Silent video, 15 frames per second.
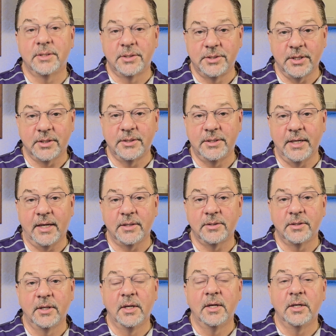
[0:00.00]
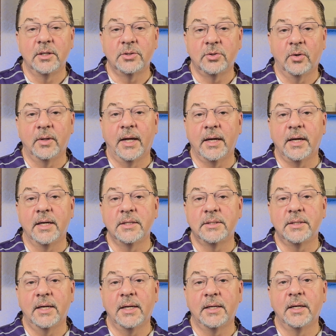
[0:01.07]
success. So like I
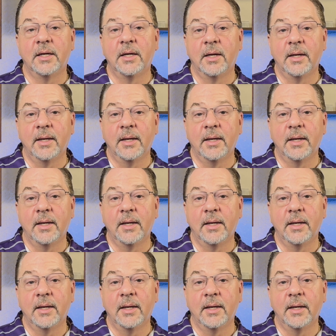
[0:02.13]
said,